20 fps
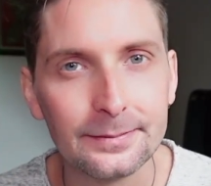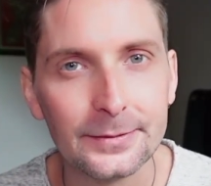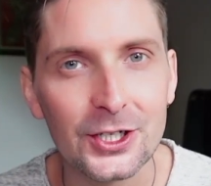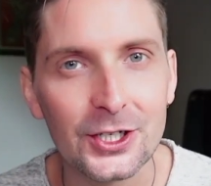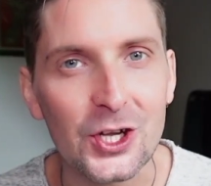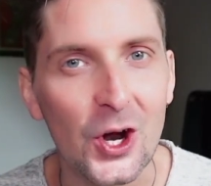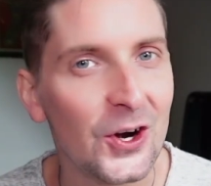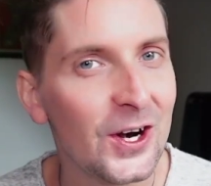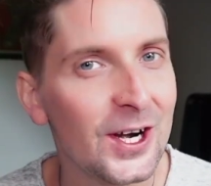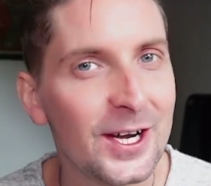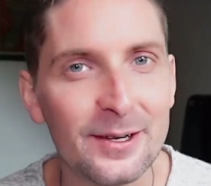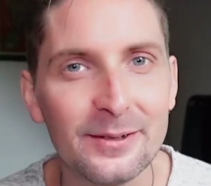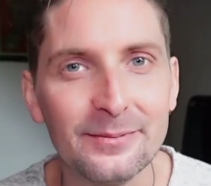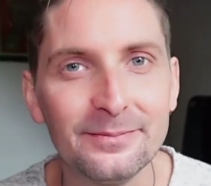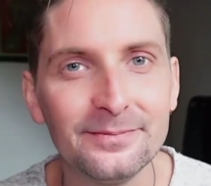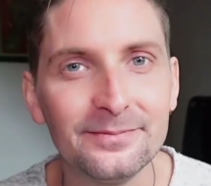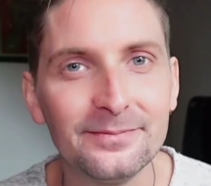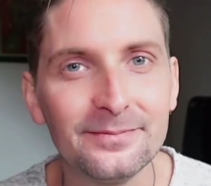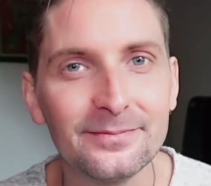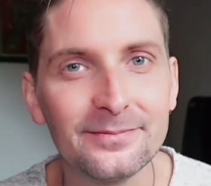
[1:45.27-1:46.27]
Sorry,
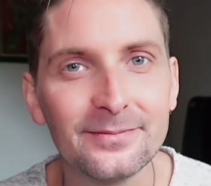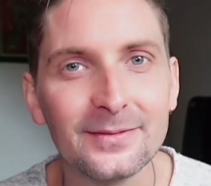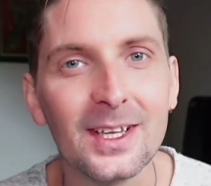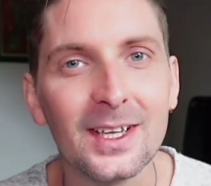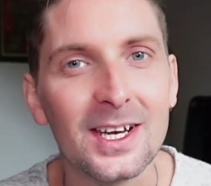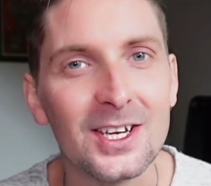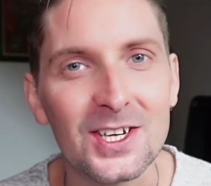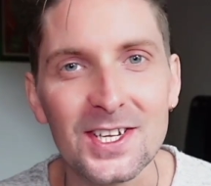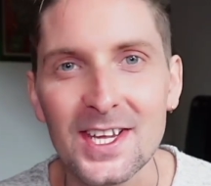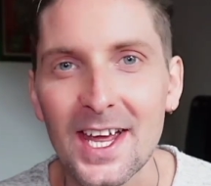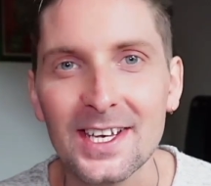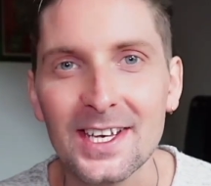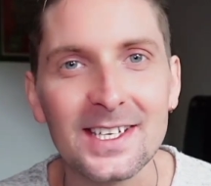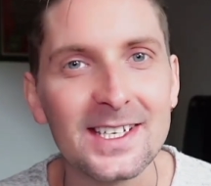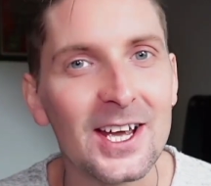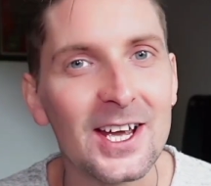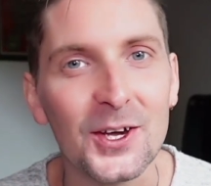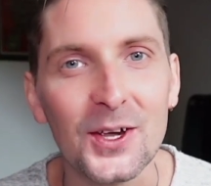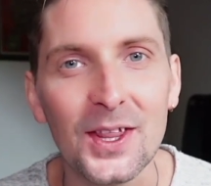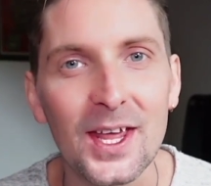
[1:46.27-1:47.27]
I just had to
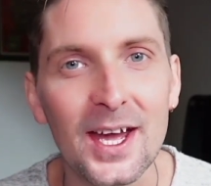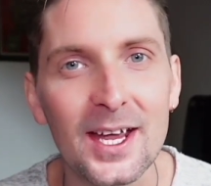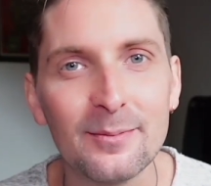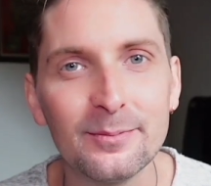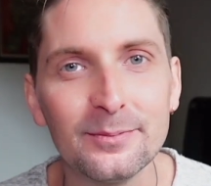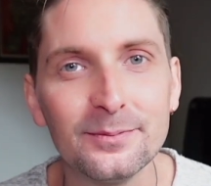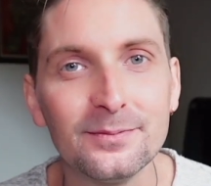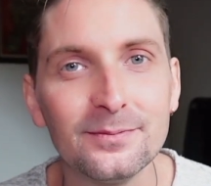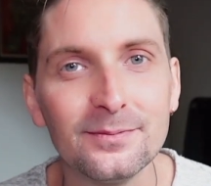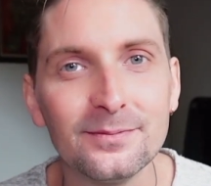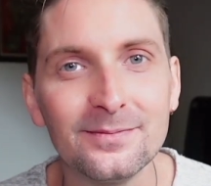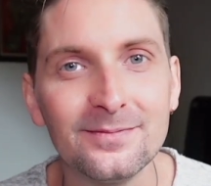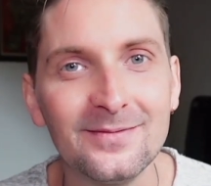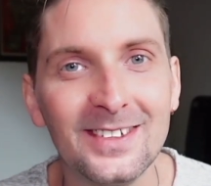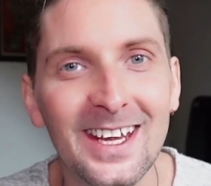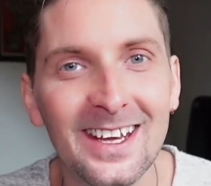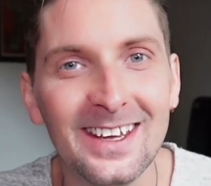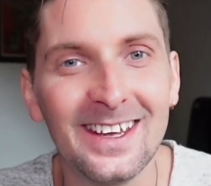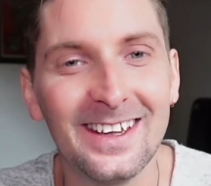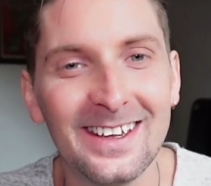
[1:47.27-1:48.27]
tell you
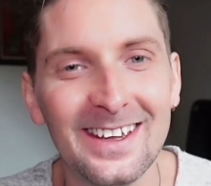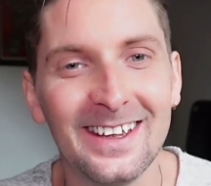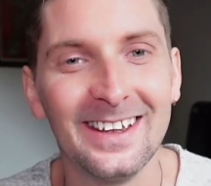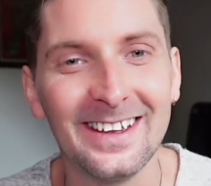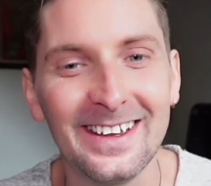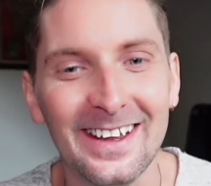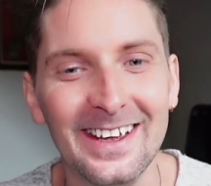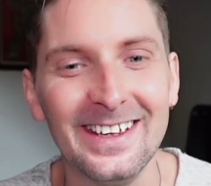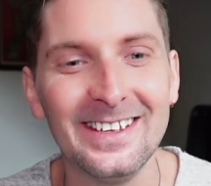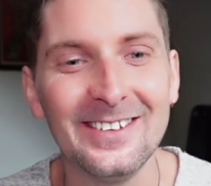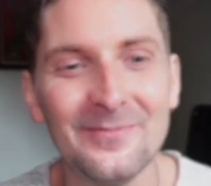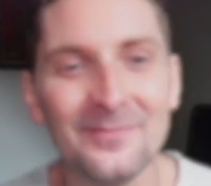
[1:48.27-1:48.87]
that.